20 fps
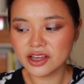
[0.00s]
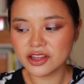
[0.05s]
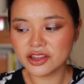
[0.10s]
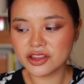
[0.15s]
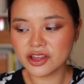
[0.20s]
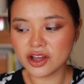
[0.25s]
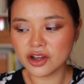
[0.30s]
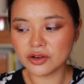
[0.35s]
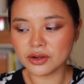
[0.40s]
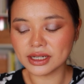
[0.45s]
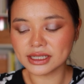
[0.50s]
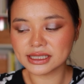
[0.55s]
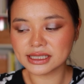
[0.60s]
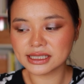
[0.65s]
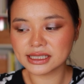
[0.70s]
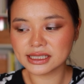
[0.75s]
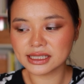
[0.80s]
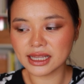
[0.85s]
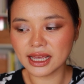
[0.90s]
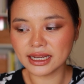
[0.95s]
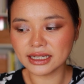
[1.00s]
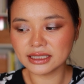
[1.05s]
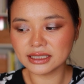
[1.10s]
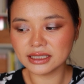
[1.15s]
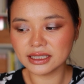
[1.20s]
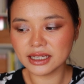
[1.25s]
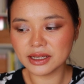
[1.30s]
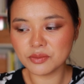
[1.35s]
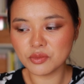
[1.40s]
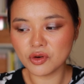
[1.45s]
though it's
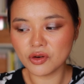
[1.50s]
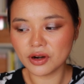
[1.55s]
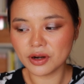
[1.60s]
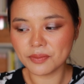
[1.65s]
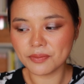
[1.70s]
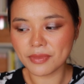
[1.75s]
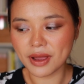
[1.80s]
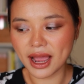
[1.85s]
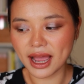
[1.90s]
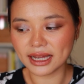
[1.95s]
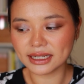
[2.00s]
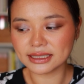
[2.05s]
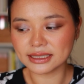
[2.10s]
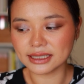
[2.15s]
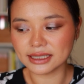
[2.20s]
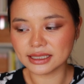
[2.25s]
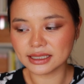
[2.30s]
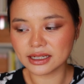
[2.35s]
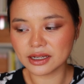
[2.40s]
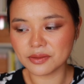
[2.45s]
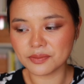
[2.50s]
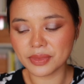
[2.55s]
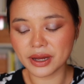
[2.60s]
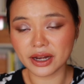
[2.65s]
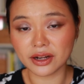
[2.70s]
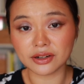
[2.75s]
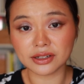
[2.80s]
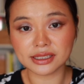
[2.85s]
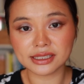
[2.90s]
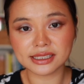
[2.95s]
slightly more matte in
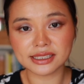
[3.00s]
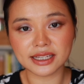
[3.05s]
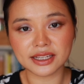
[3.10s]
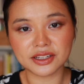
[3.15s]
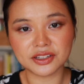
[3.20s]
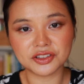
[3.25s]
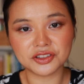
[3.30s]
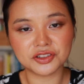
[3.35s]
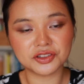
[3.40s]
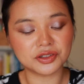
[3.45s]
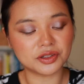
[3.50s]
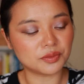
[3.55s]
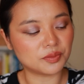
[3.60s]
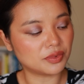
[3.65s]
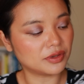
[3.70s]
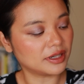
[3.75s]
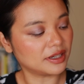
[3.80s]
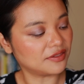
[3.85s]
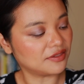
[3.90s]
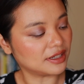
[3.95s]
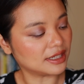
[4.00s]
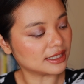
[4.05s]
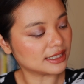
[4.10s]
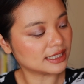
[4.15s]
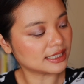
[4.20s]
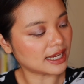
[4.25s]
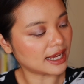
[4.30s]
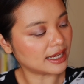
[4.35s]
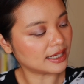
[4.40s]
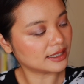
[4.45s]
comparison to the previous
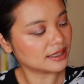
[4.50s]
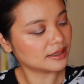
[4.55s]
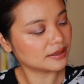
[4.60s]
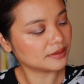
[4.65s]
shade.